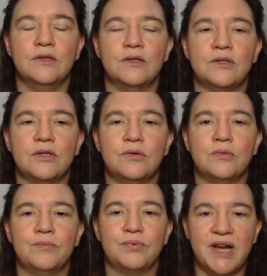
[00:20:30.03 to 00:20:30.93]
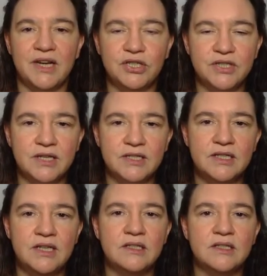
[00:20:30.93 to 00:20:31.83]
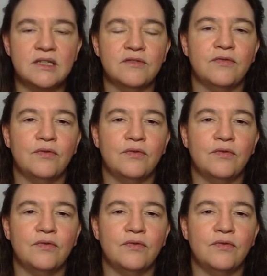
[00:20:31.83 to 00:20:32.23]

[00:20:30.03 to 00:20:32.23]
So Prange succeeds if